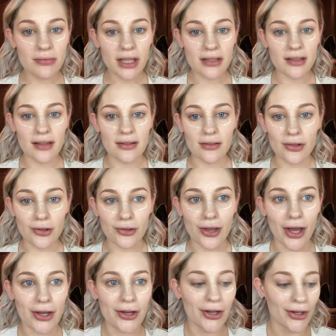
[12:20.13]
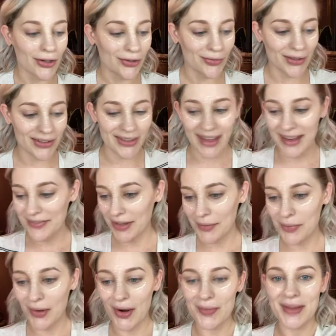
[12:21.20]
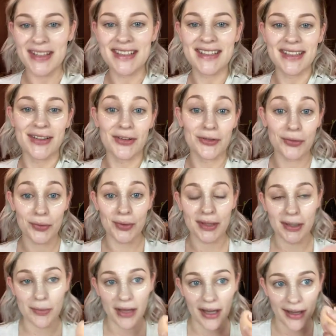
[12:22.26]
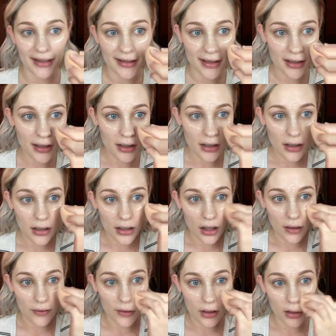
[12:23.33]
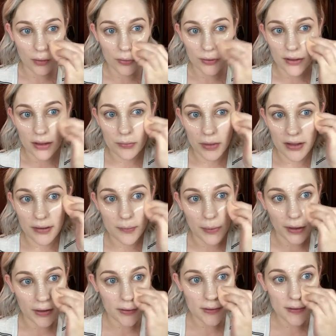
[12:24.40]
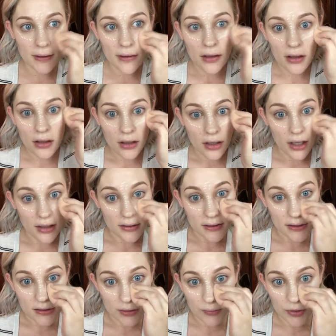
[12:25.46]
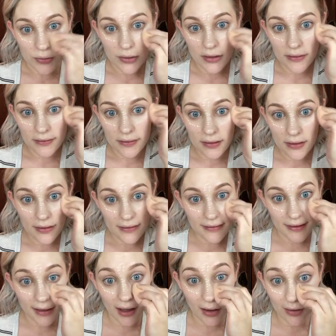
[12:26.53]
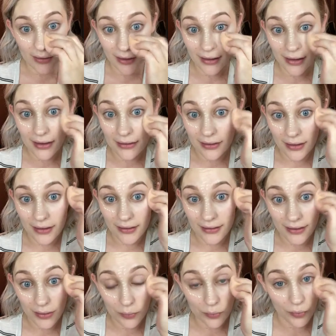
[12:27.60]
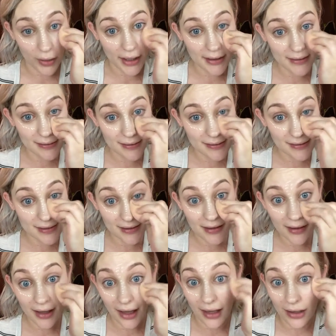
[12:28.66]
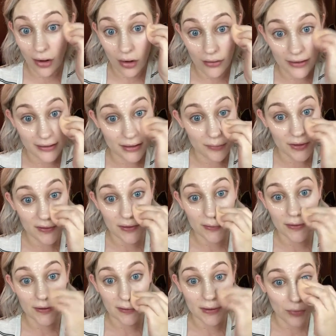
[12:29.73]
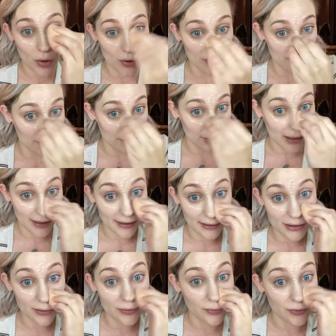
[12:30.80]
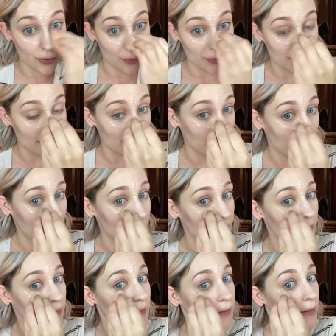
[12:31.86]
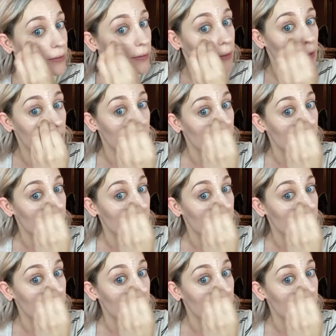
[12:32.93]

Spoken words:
It doesn't look that good in real life, I promise. It looks really bad. And then I will take my sponge and distribute this. See how like it brightens, and all I did was use a small little line. You don't need a lot of concealer.